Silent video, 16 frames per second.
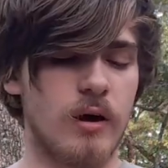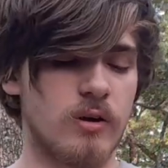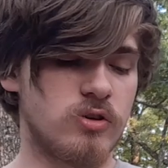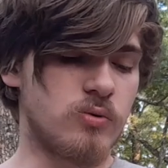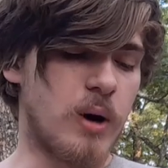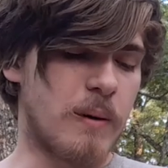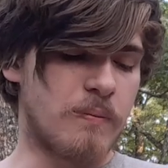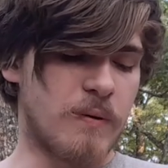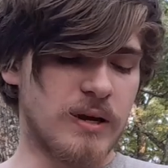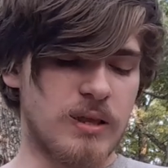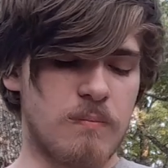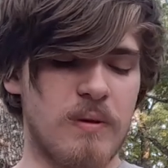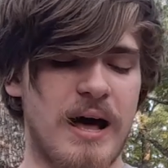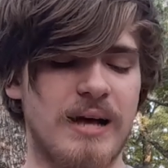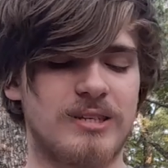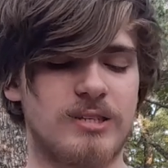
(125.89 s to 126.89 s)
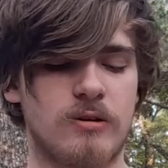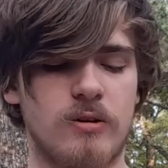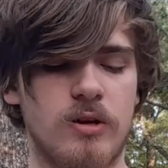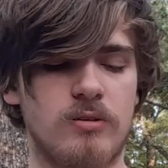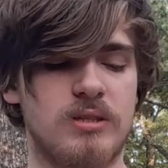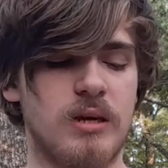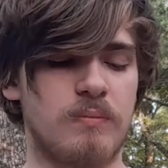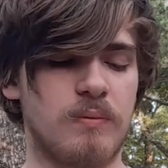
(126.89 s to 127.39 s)
To operate the blaster,
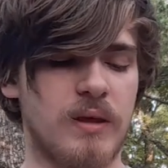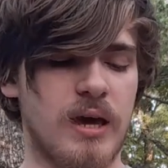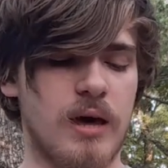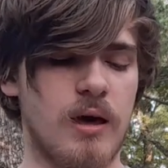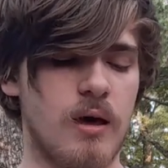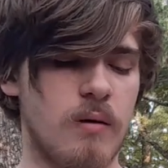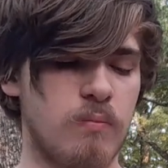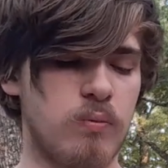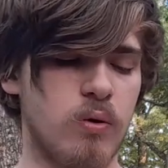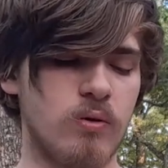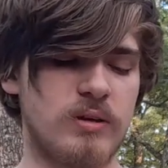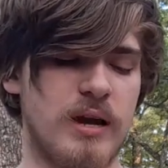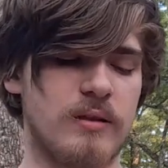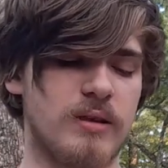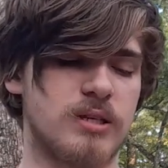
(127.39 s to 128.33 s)
you simply pull down